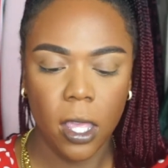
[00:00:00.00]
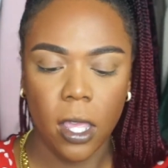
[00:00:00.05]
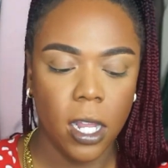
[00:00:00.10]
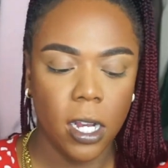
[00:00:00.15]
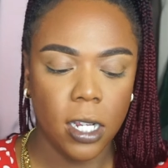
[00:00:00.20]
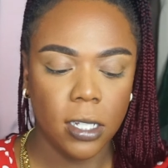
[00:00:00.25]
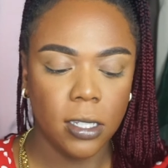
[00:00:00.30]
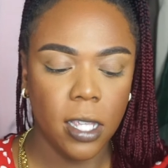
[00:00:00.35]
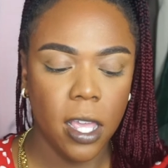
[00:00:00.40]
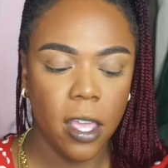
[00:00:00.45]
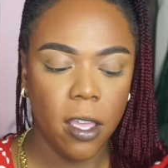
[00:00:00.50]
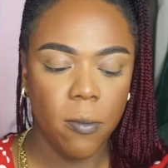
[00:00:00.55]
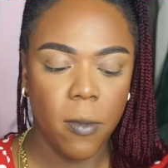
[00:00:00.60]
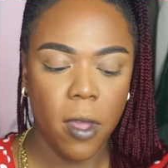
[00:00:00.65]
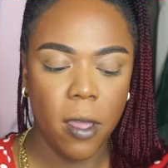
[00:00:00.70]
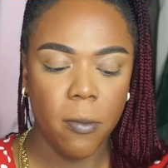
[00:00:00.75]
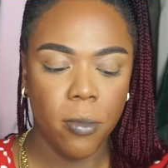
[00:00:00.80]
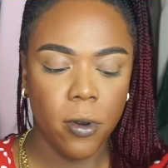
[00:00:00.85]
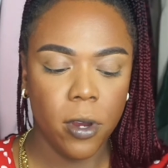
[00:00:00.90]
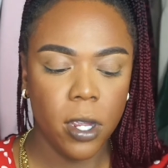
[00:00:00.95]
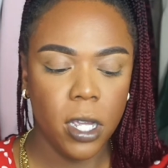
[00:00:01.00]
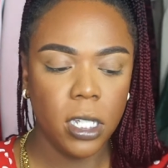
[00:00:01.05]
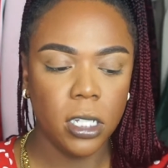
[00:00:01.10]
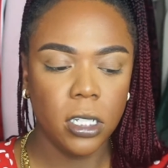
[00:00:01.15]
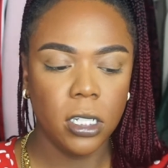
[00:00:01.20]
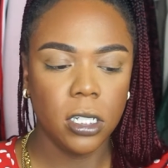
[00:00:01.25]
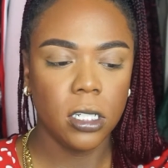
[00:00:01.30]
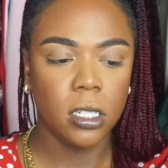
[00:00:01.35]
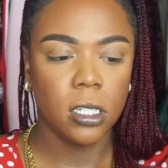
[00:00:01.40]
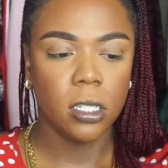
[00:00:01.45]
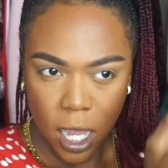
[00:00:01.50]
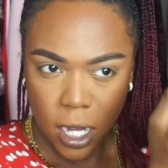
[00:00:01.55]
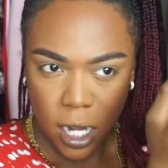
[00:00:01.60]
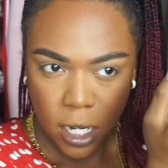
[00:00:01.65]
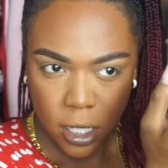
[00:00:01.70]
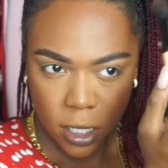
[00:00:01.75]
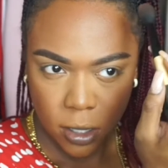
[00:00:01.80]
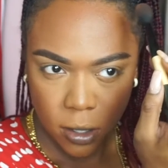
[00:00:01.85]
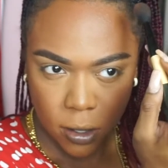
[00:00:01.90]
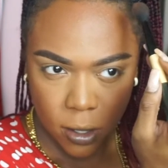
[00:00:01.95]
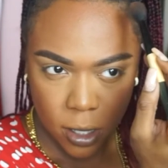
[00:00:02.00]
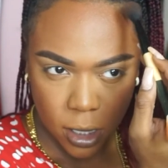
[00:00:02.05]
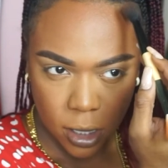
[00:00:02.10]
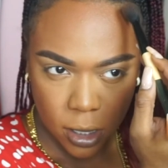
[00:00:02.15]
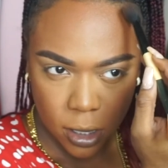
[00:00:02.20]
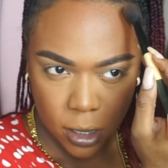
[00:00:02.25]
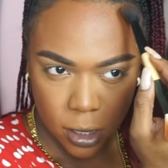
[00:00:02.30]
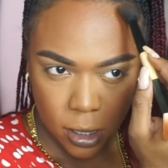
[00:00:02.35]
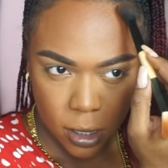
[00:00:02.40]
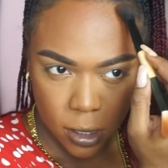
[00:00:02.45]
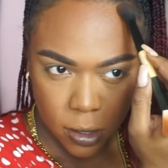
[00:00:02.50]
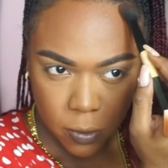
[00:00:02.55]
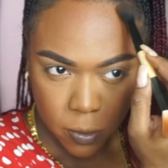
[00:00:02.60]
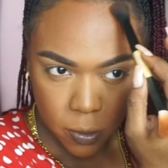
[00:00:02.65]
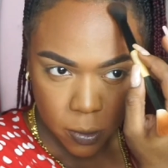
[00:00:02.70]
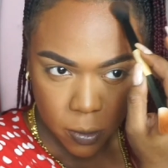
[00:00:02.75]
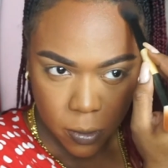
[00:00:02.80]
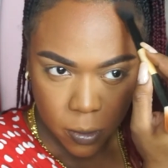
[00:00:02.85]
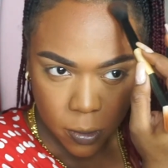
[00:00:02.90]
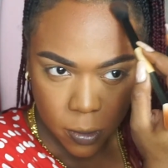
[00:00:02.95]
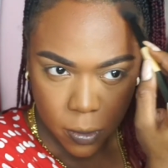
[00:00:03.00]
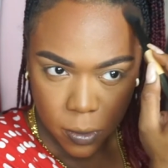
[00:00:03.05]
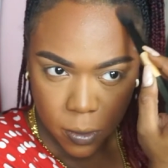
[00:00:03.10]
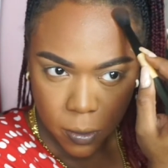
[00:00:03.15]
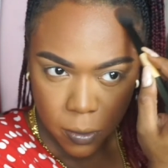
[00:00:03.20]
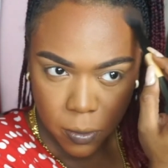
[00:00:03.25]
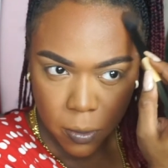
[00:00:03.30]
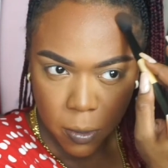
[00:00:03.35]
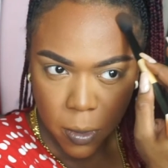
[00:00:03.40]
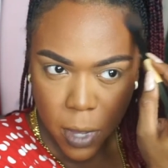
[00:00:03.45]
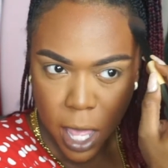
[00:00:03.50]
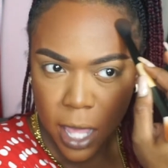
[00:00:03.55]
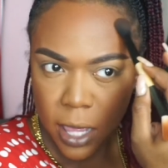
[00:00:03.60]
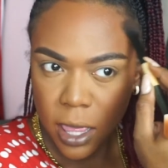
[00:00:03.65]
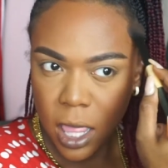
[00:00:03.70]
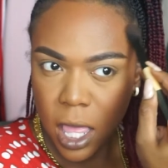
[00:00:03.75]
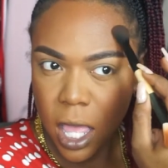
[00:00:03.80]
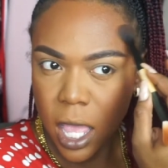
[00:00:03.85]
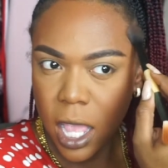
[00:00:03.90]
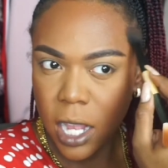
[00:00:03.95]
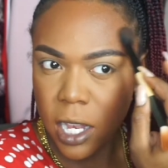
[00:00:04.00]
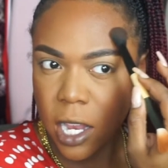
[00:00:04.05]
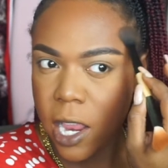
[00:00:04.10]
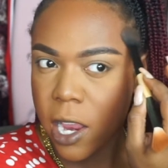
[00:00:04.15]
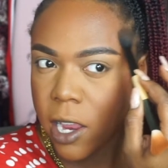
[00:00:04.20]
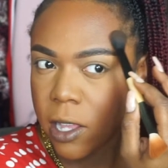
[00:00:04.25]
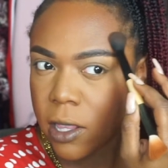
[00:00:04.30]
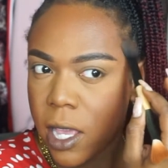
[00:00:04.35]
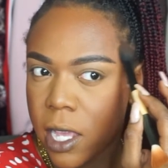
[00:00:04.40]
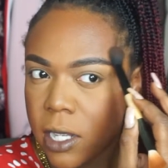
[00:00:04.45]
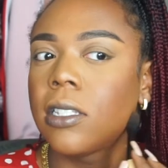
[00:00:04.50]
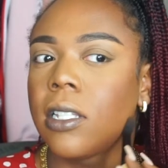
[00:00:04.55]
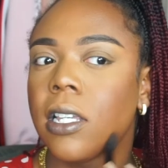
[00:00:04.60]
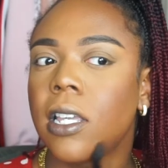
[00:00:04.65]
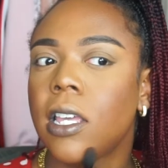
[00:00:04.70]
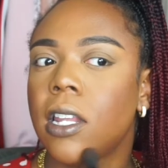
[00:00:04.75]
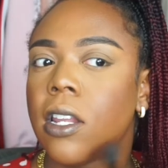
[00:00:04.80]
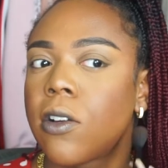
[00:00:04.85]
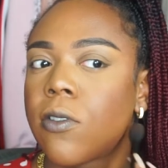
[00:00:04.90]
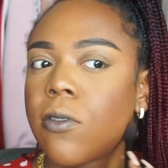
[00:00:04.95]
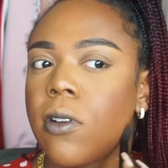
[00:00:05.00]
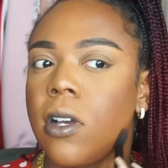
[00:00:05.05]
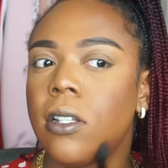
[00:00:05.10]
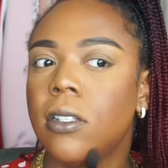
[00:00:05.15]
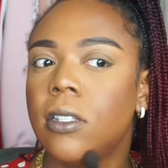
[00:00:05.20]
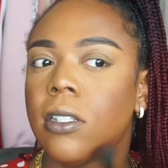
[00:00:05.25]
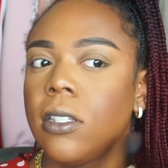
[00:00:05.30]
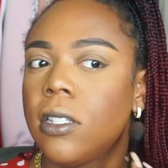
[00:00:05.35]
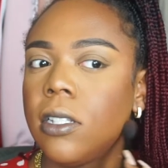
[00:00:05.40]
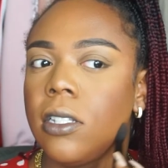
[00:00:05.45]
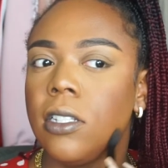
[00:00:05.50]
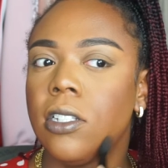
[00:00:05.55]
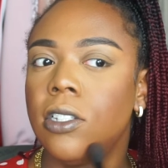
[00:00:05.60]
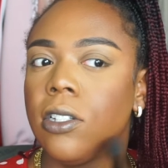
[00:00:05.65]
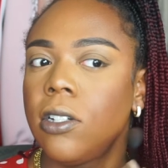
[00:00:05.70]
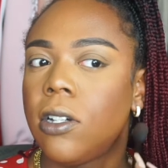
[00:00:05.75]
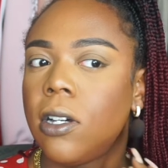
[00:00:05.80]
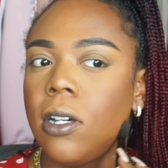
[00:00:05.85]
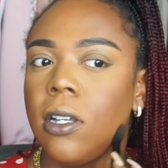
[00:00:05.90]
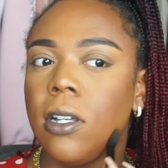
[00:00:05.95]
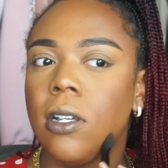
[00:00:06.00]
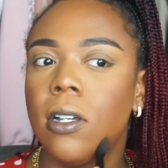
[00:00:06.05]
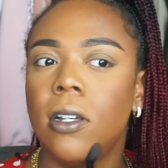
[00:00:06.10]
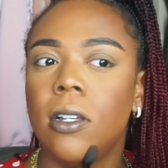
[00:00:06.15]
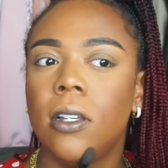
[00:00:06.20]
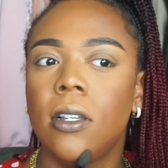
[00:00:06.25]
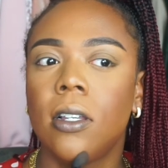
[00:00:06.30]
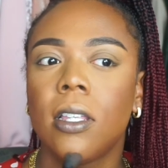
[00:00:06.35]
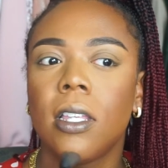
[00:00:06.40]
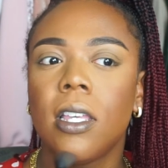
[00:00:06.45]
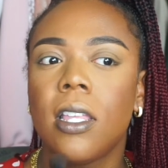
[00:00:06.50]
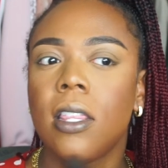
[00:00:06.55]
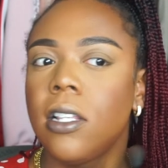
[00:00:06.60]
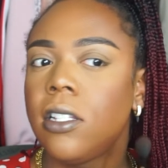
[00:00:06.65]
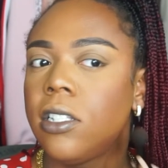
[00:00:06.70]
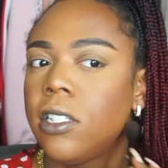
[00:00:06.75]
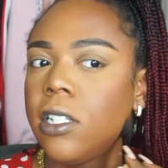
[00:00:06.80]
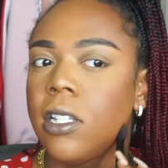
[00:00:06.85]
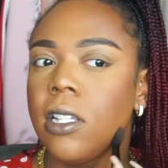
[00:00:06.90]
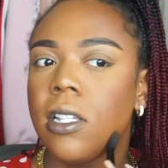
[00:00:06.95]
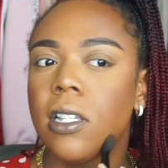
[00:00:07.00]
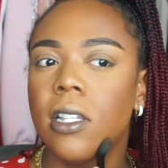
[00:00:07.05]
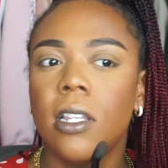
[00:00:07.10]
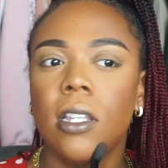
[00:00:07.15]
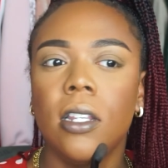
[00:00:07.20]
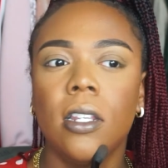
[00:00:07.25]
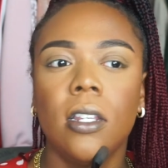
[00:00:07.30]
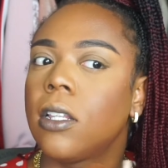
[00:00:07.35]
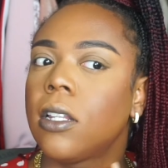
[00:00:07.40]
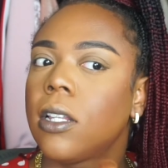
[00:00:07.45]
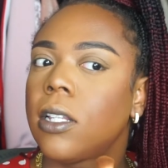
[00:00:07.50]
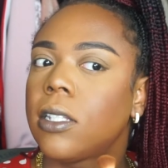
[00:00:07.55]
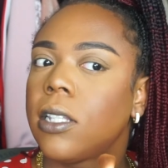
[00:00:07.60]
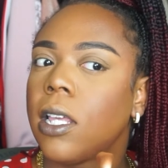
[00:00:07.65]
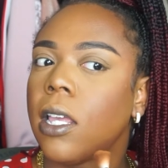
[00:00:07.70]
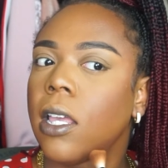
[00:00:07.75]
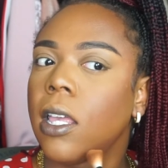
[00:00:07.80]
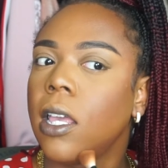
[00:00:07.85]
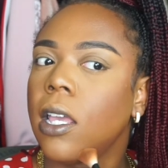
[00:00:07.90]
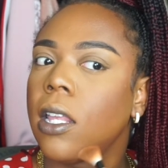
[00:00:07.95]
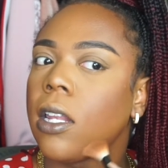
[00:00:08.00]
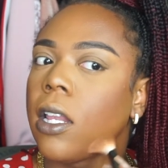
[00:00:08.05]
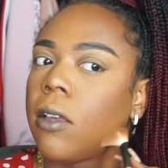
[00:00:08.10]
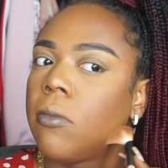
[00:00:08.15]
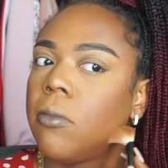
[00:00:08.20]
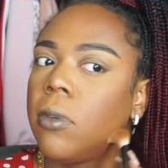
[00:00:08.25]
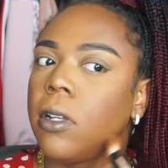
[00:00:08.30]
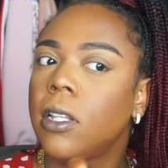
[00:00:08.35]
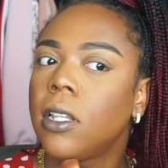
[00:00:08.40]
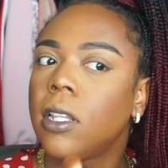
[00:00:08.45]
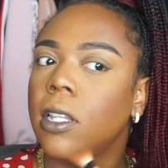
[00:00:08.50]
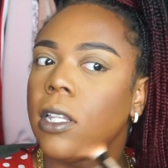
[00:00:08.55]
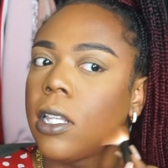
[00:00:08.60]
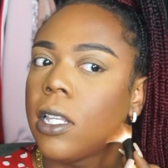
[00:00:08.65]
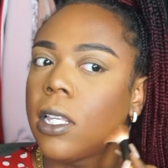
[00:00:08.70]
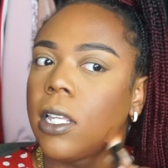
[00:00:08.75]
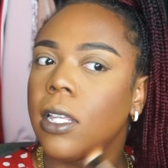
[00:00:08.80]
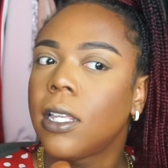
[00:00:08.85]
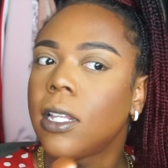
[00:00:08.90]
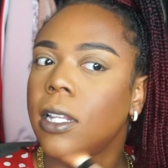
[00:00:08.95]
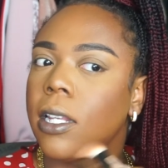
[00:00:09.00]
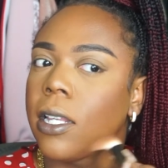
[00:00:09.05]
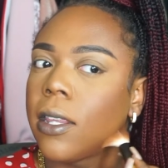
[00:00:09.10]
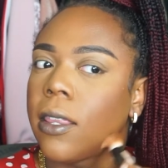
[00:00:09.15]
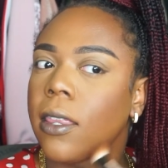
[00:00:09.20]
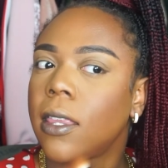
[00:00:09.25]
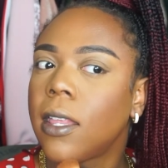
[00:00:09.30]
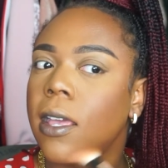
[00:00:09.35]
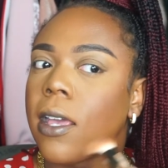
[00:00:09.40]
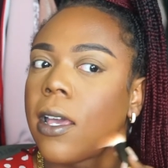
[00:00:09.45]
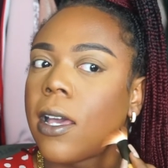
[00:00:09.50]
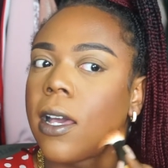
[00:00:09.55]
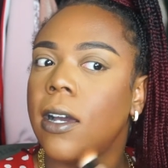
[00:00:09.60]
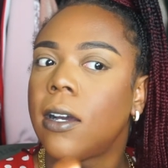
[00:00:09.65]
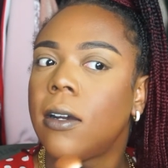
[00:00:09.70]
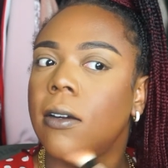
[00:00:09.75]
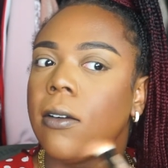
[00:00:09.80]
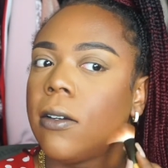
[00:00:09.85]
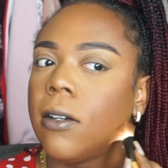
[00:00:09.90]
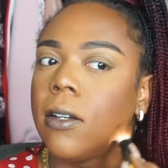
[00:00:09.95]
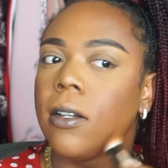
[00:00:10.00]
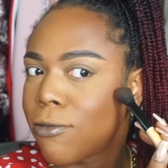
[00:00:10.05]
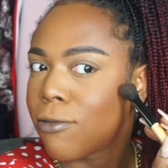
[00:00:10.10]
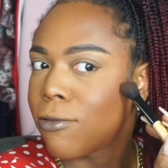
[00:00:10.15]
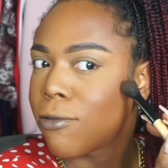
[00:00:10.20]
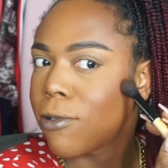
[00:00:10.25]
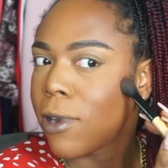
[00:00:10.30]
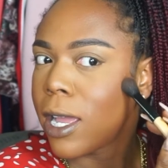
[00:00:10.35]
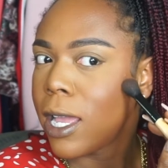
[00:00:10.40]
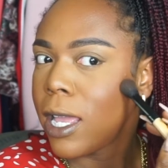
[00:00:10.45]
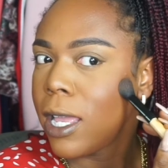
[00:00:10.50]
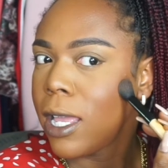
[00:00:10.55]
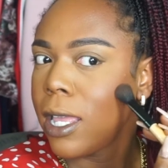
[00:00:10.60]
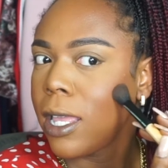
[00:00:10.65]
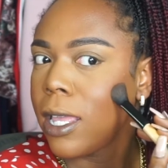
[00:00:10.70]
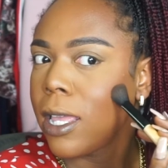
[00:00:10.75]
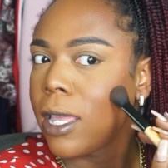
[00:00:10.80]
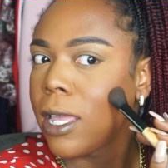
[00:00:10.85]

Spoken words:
And I take my brush and I start mainly in the hairline. Take it across the jaw and the chin, then I take it and I blend that out right